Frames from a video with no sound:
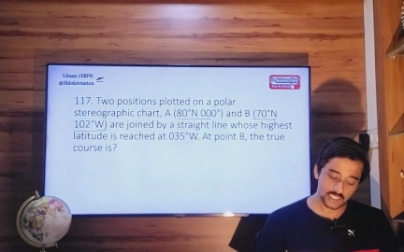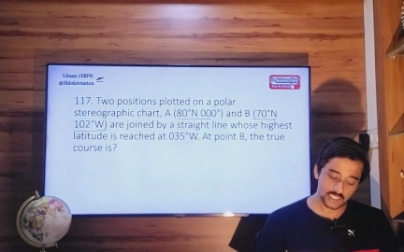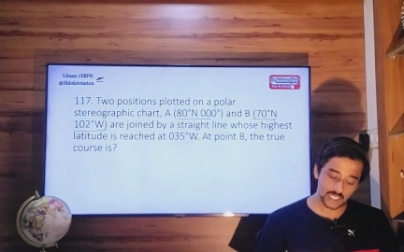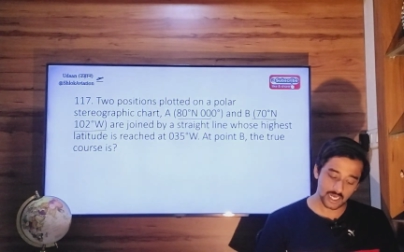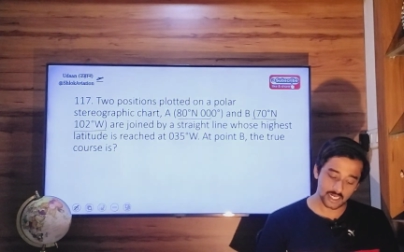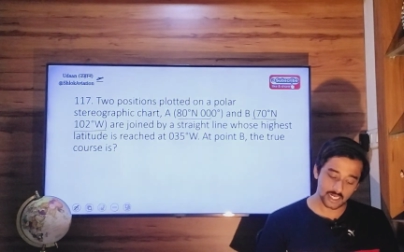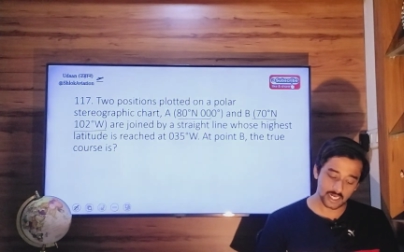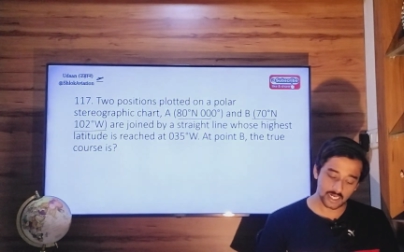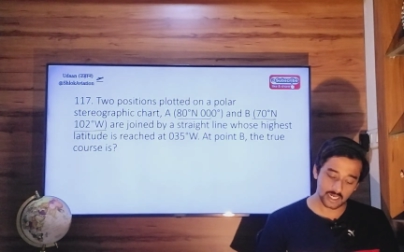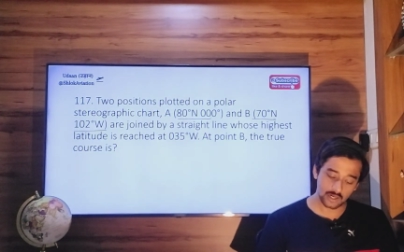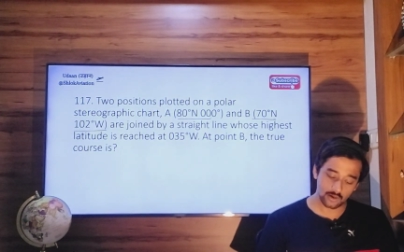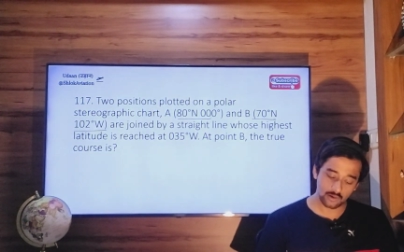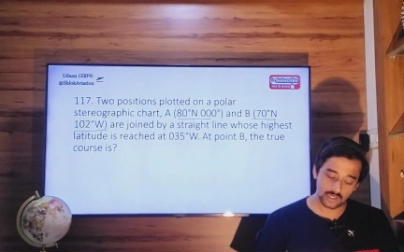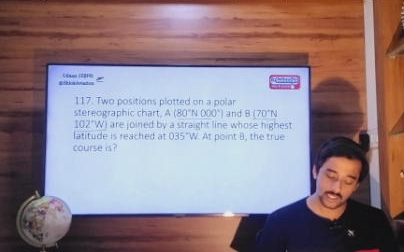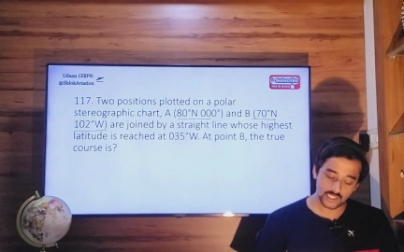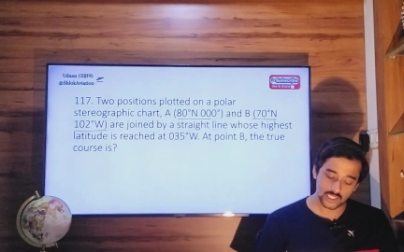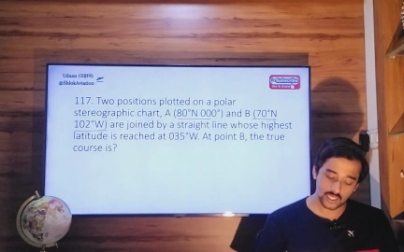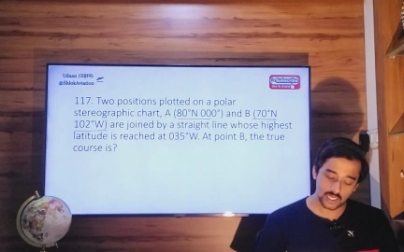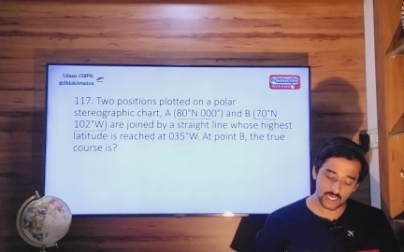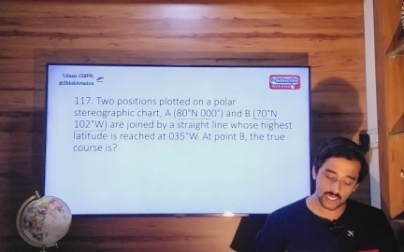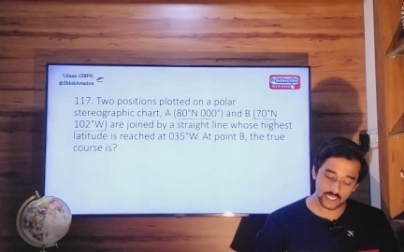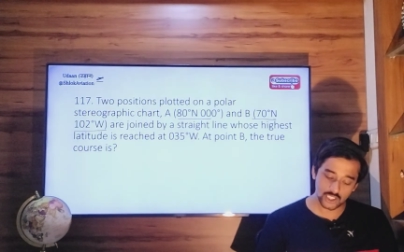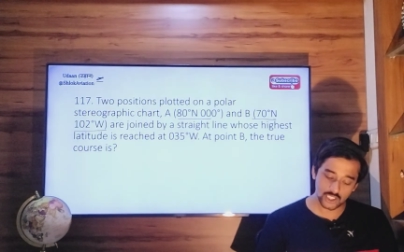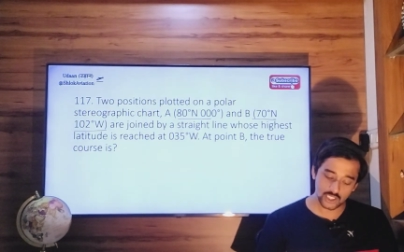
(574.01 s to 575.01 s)
latitude is
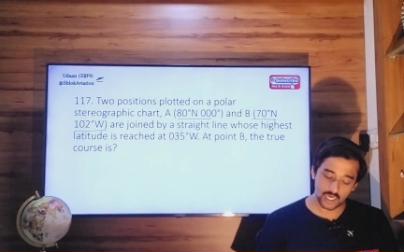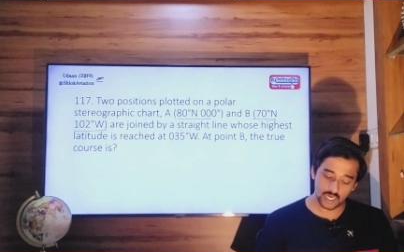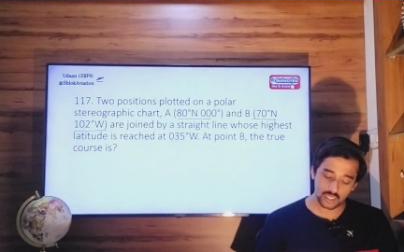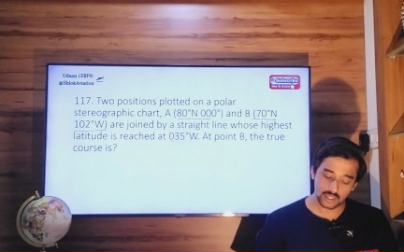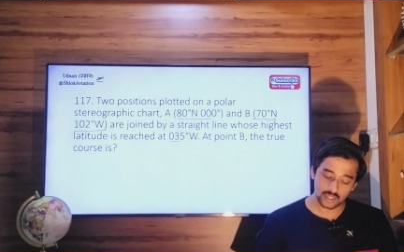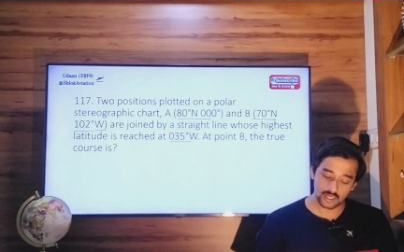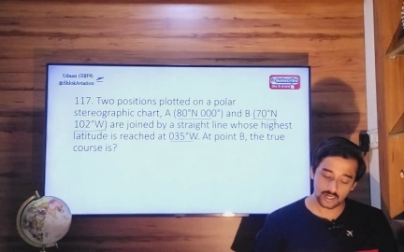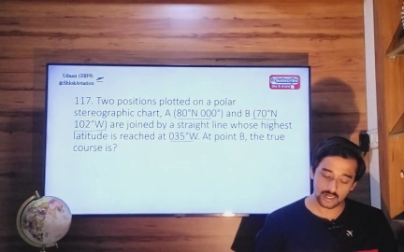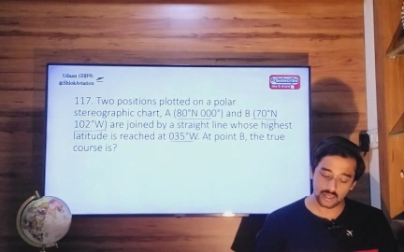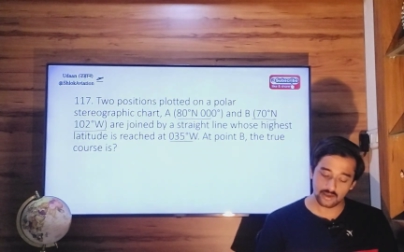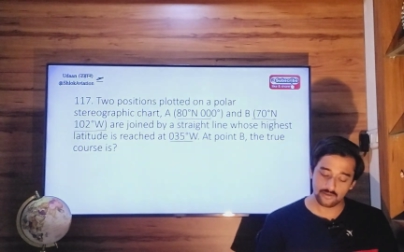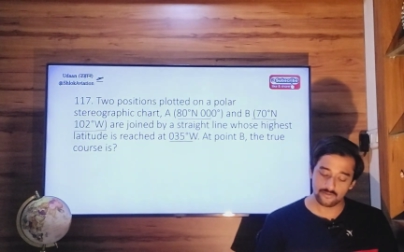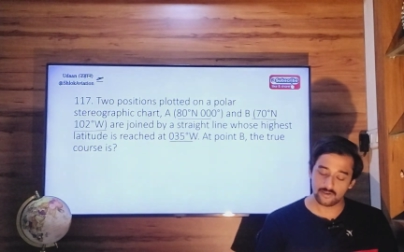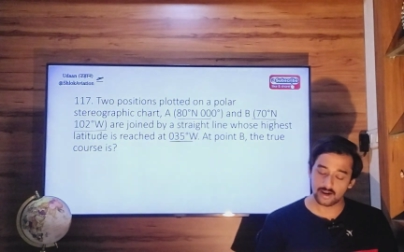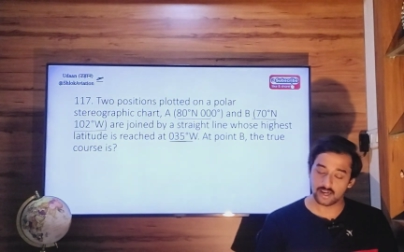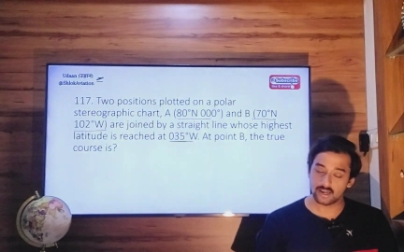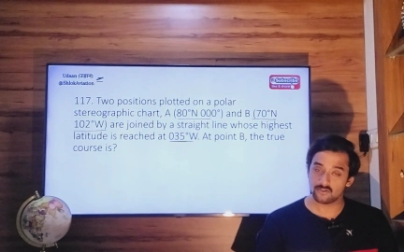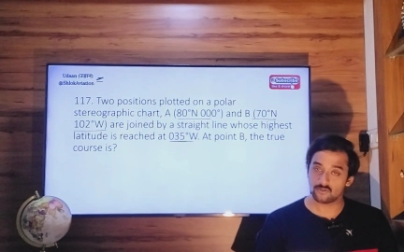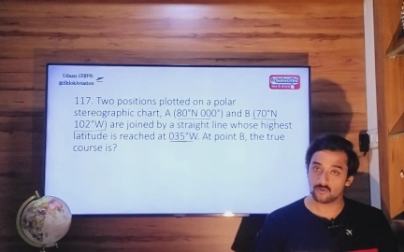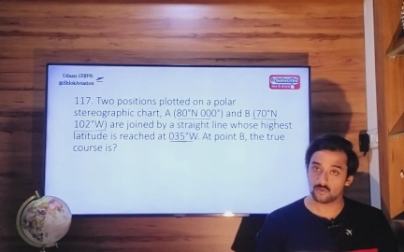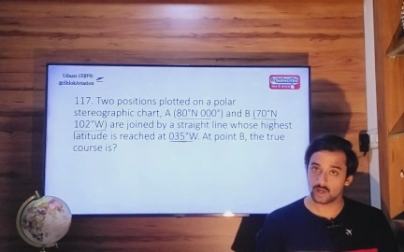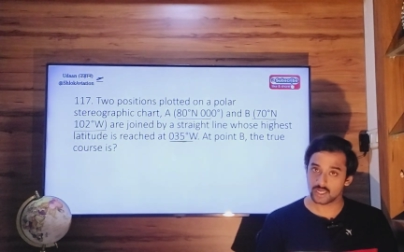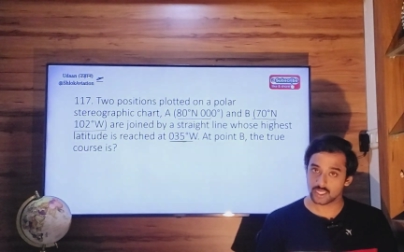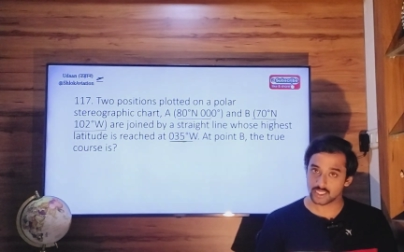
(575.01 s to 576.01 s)
reached at 35
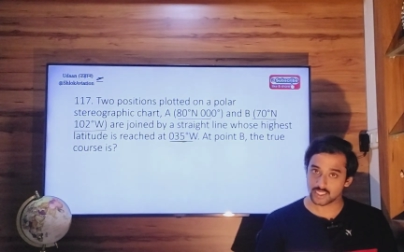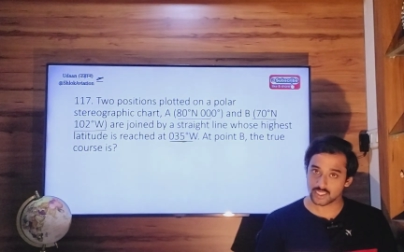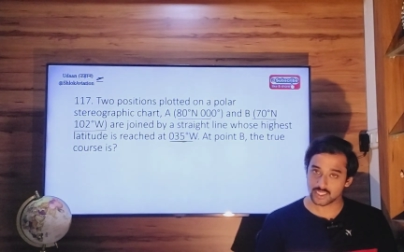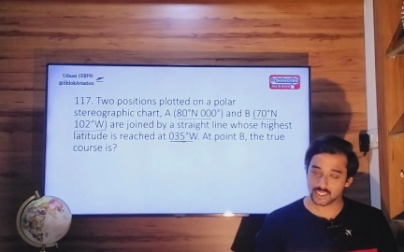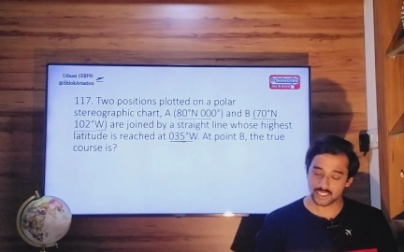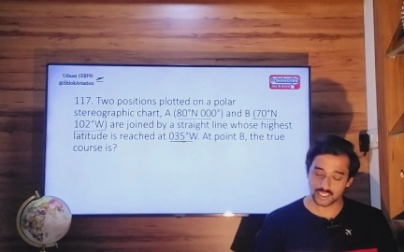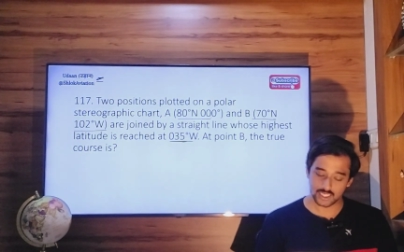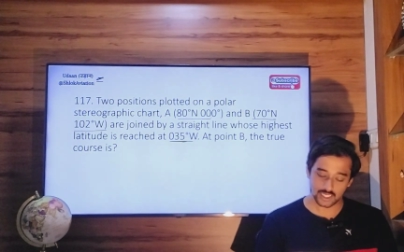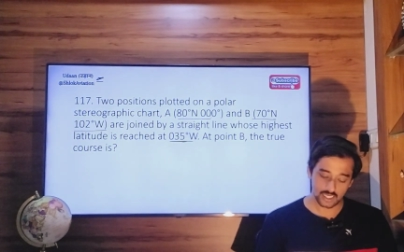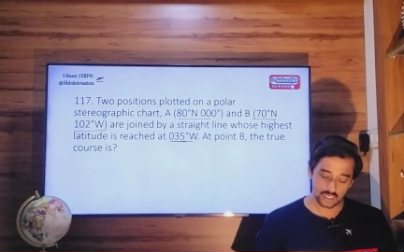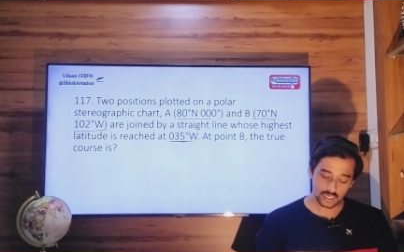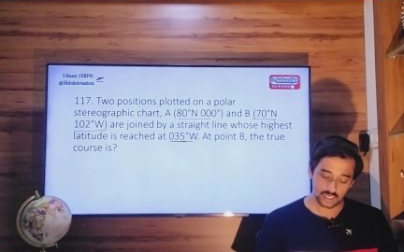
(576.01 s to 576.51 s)
west.